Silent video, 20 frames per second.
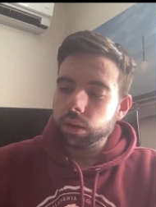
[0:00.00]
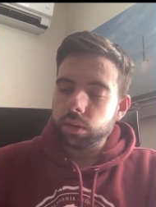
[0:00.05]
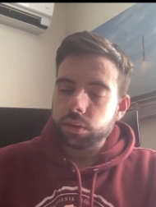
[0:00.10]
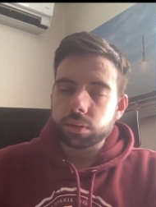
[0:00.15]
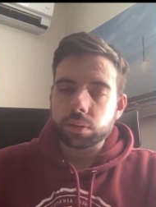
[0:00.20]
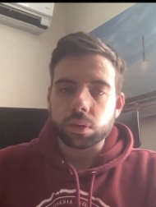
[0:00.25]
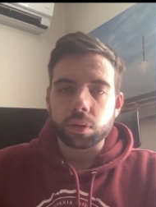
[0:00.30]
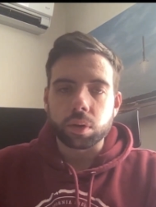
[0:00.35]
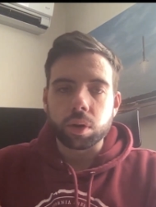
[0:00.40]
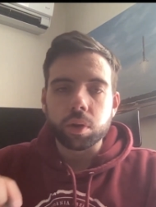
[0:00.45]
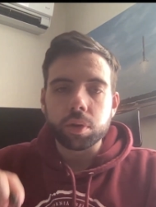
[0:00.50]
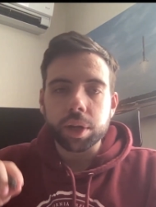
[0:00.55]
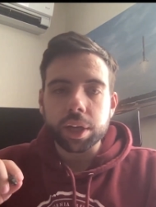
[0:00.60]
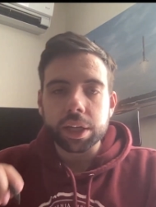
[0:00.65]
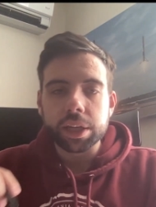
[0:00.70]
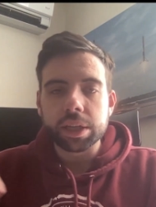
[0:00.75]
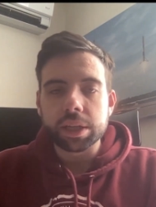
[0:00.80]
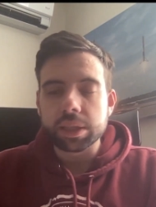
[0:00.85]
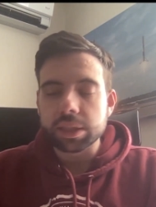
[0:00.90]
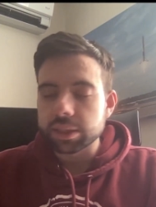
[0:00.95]
So going
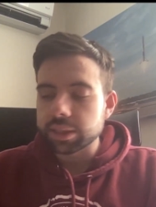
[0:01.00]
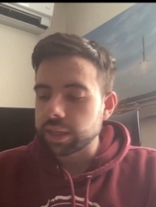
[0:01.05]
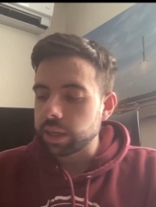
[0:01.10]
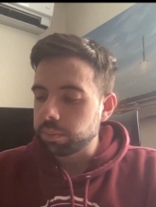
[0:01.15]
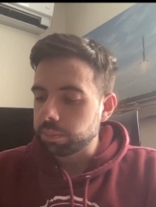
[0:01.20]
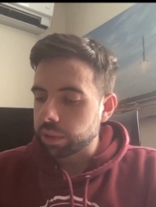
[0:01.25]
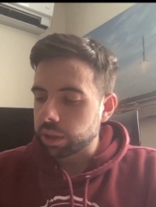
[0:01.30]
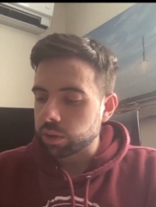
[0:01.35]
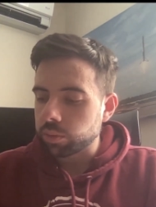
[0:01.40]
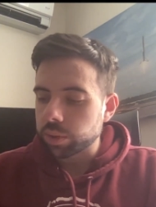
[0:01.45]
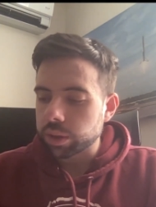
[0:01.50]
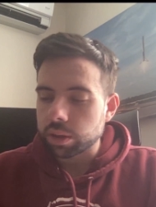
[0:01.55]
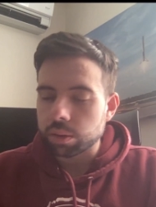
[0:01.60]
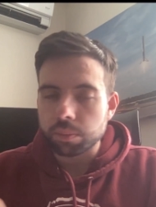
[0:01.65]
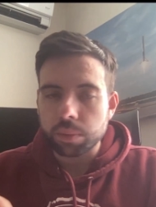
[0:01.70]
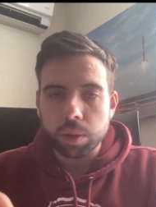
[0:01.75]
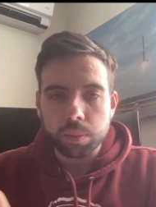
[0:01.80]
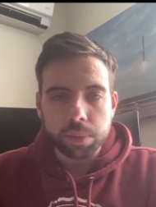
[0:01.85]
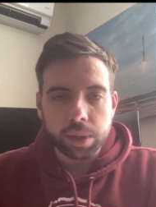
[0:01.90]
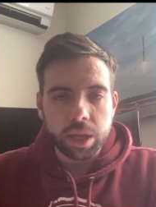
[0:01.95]
into December, with the
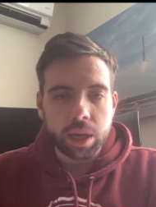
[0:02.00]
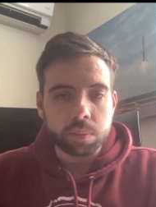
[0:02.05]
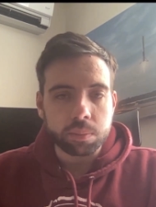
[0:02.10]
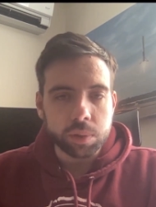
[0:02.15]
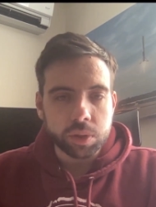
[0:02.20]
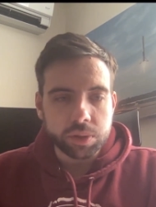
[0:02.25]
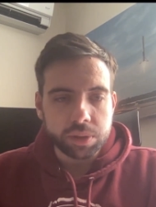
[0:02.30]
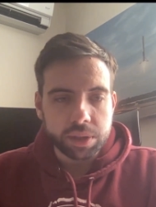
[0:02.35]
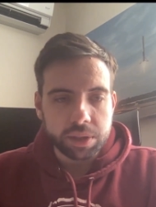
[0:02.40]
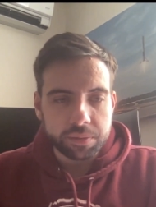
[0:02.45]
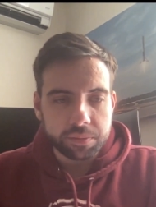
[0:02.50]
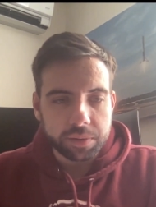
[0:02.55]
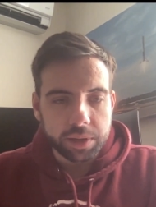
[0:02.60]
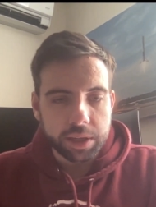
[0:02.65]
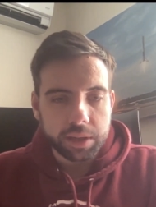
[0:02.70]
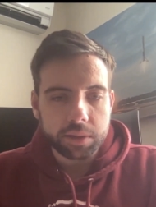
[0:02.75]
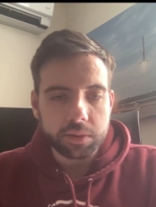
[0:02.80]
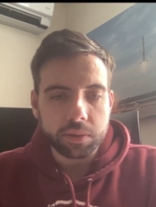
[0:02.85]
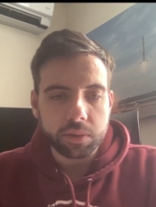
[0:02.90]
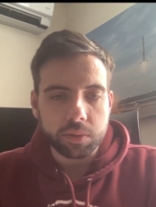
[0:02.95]
mobile app mostly
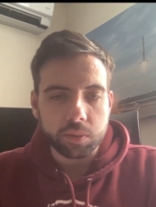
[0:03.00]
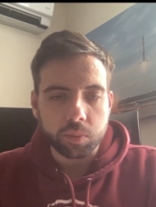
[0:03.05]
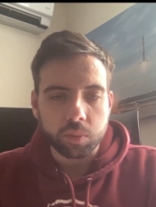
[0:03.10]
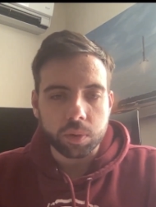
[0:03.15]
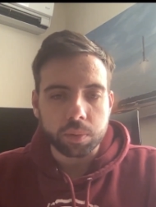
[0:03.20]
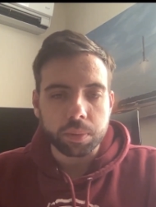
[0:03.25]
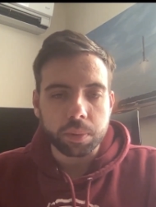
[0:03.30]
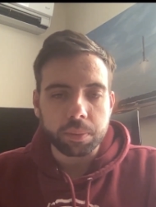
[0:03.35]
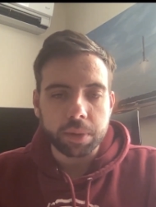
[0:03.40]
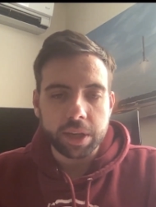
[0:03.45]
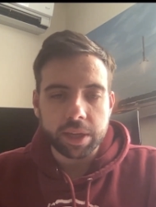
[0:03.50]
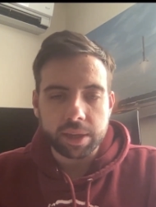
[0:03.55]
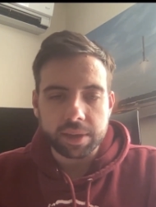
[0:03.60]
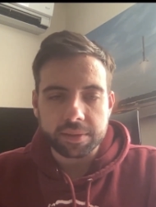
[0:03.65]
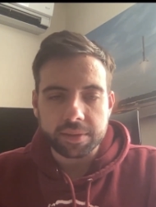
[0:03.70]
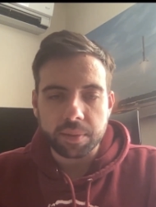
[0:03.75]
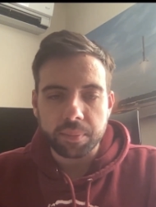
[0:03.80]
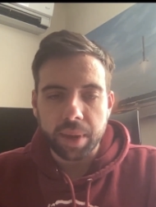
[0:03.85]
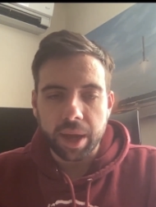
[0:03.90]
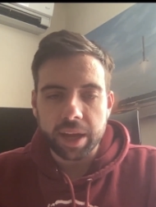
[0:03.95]
fixed, we'll be making
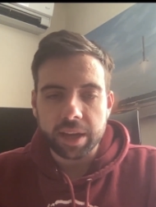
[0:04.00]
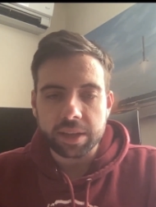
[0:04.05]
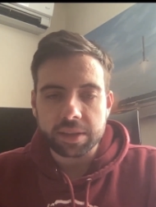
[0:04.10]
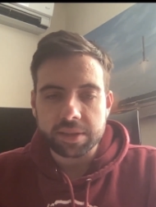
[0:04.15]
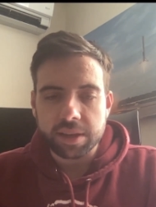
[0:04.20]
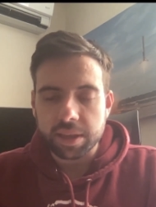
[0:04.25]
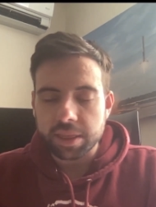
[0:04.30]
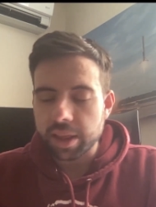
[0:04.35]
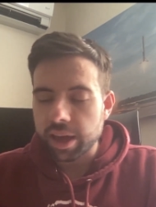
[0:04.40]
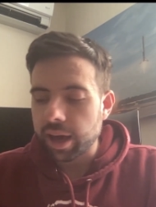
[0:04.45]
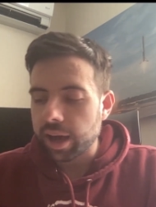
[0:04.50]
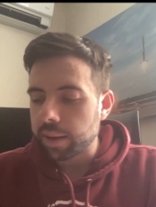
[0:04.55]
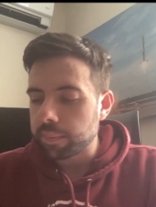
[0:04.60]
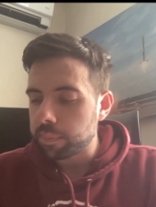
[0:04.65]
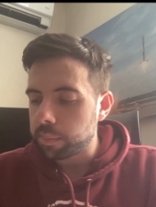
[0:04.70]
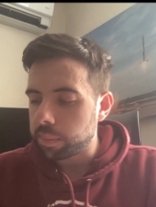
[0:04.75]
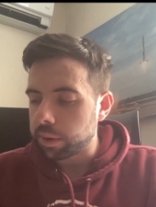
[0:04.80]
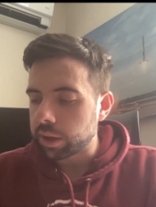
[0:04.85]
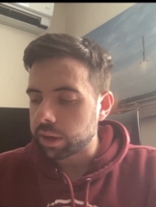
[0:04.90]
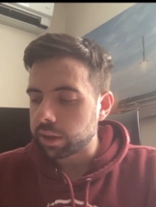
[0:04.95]
some edits on that,
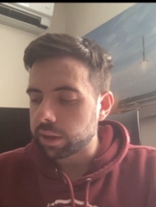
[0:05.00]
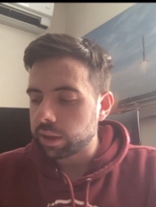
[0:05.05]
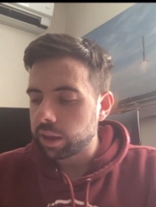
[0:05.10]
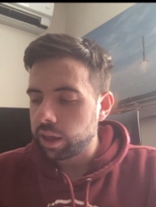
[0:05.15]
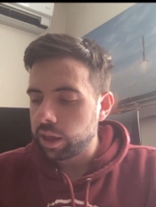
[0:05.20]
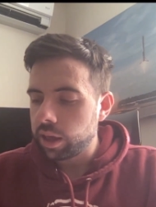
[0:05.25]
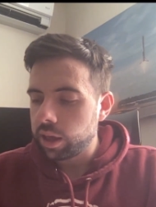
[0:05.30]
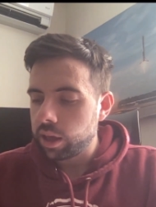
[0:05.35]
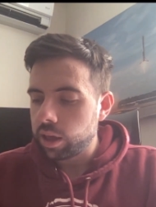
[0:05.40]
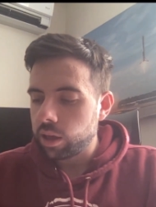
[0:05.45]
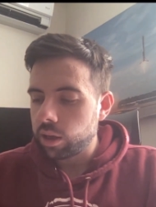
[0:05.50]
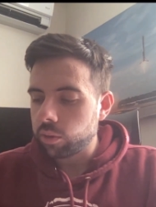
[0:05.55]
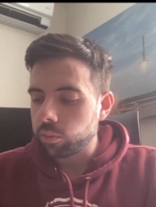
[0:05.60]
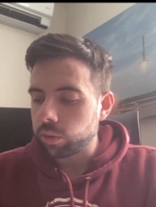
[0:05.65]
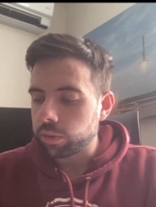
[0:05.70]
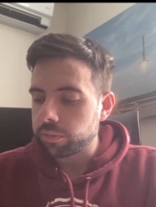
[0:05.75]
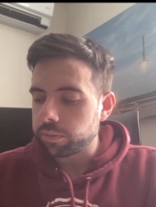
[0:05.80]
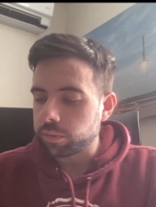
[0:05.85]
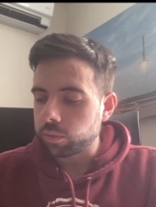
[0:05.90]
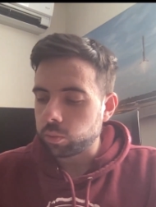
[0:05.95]
but
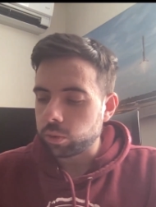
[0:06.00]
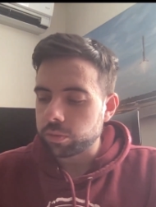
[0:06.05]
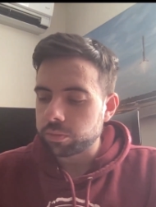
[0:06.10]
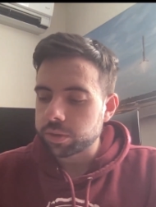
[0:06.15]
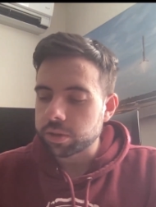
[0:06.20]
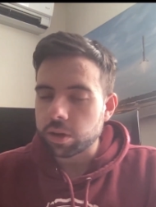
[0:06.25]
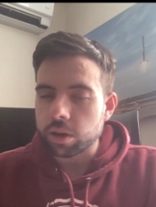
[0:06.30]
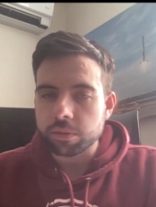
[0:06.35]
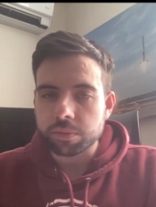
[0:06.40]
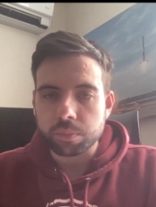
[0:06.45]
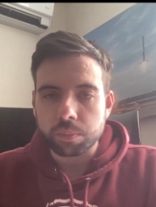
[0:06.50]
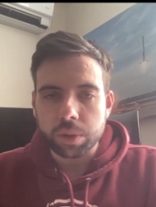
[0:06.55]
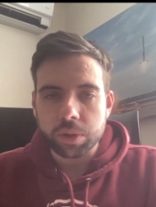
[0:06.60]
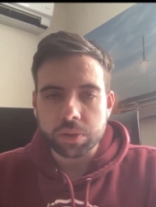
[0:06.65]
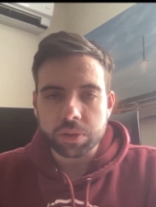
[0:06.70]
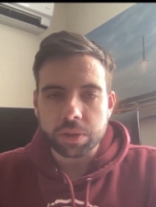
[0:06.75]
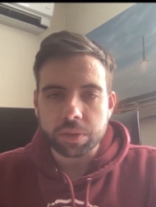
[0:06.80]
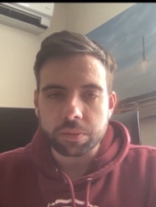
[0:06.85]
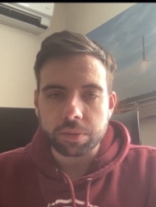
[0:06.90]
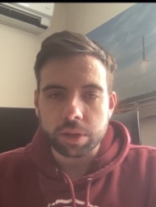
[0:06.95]
we've solved
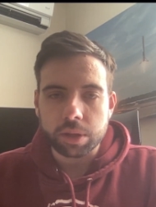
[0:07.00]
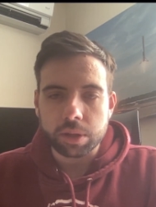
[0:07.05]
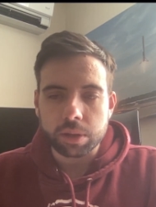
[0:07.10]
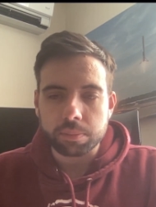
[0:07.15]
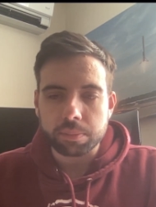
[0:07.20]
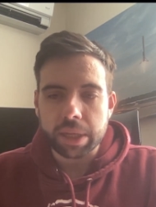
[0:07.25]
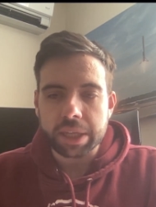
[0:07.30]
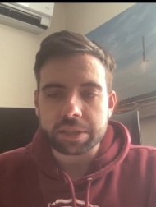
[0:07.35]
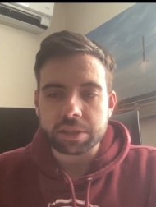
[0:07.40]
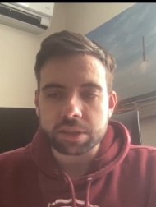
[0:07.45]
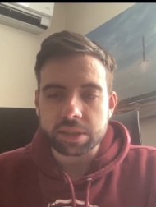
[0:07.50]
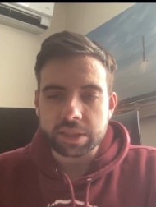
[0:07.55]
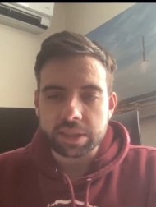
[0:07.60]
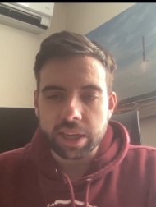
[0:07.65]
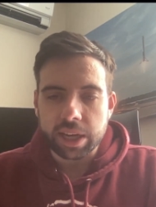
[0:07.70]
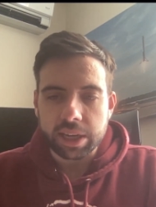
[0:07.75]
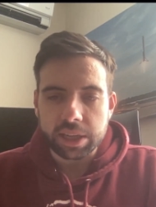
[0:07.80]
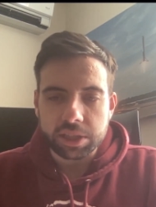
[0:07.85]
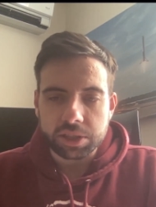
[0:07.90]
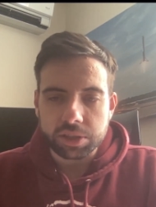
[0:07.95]
most of the major
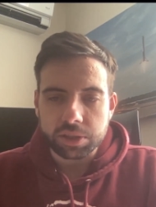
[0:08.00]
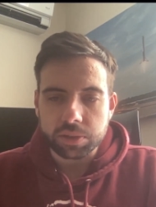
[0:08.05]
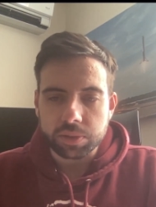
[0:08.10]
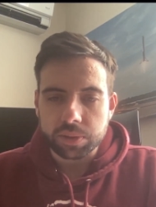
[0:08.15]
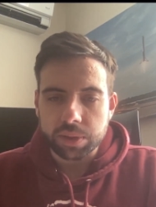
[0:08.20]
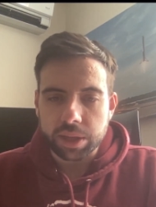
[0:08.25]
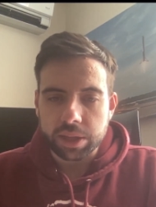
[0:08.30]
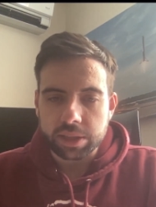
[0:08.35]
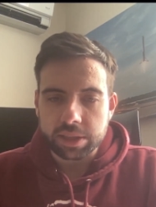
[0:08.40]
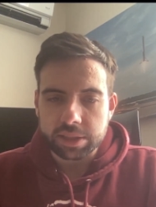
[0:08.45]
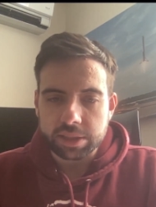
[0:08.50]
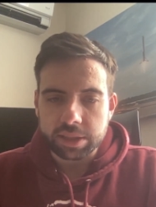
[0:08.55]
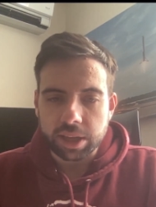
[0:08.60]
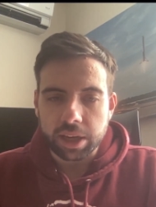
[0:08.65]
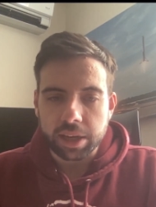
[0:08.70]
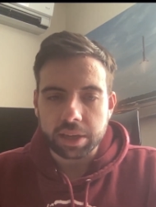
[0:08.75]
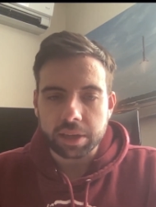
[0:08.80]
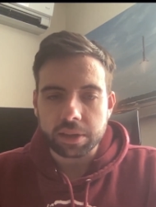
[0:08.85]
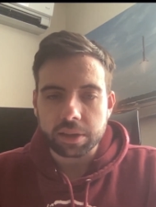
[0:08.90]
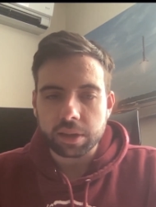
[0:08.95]
design issues on the
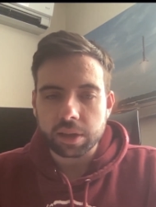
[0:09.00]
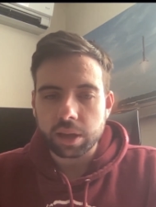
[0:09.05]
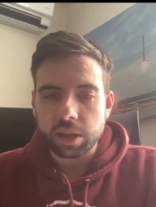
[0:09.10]
site.